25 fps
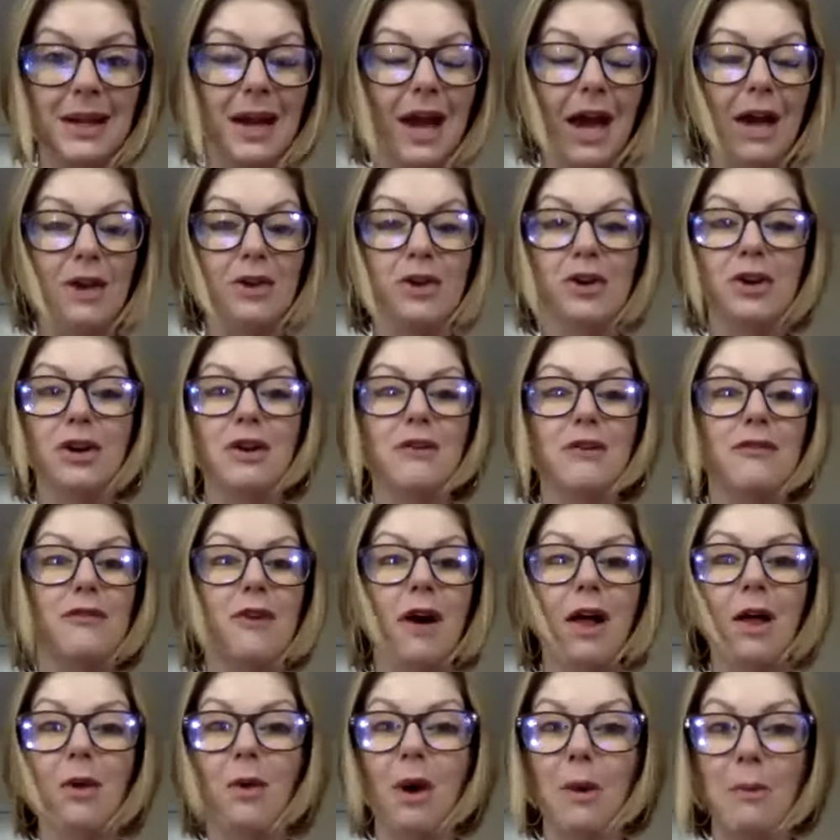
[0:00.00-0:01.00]
and you're going to
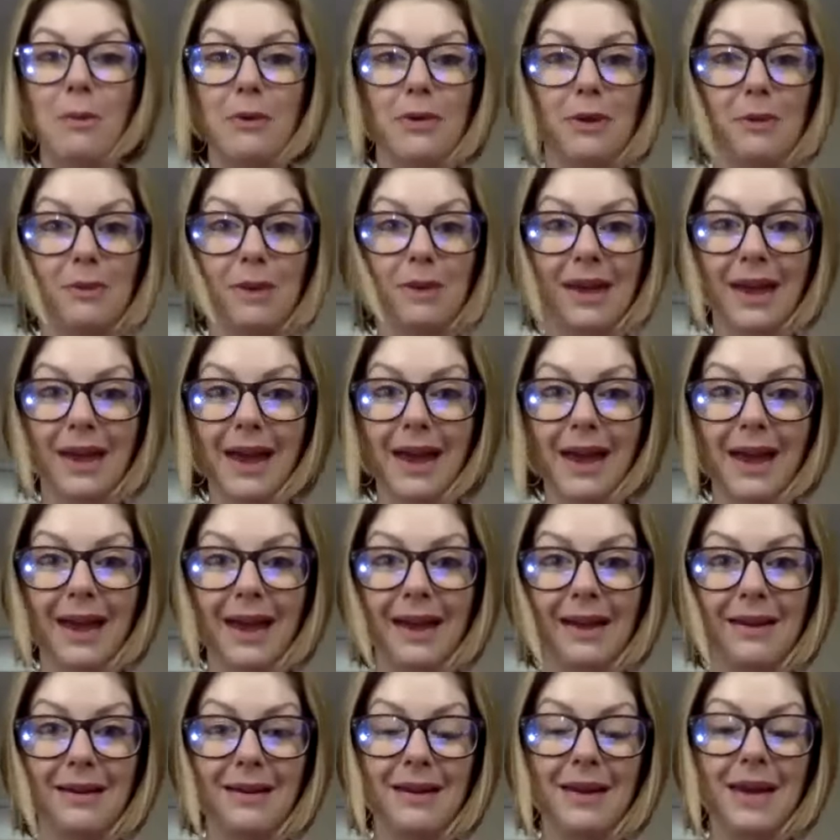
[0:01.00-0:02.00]
follow up with them
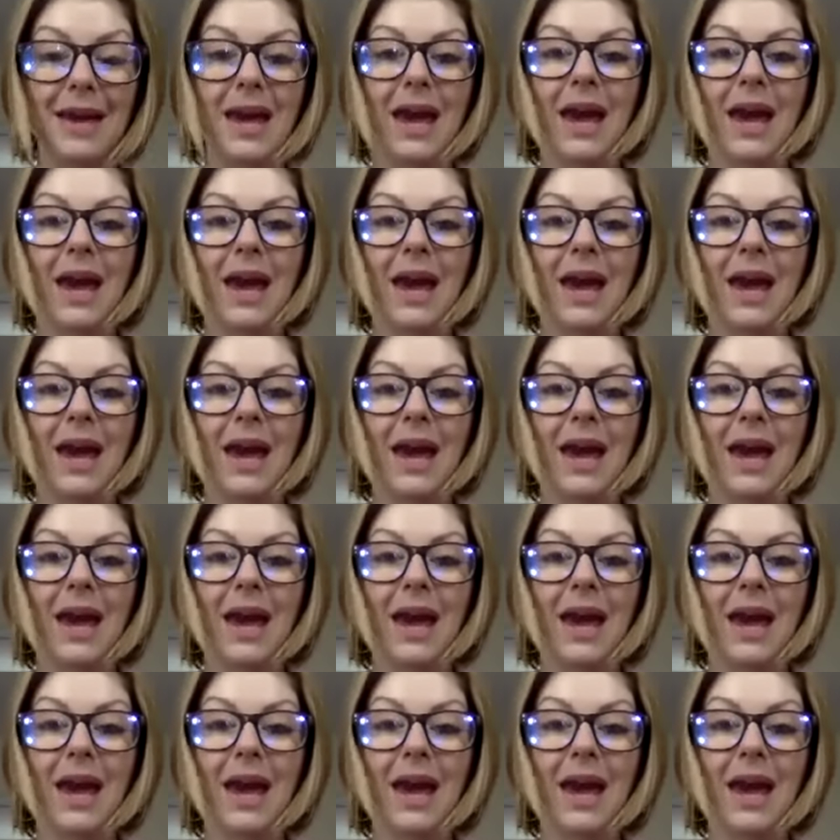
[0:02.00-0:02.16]
again,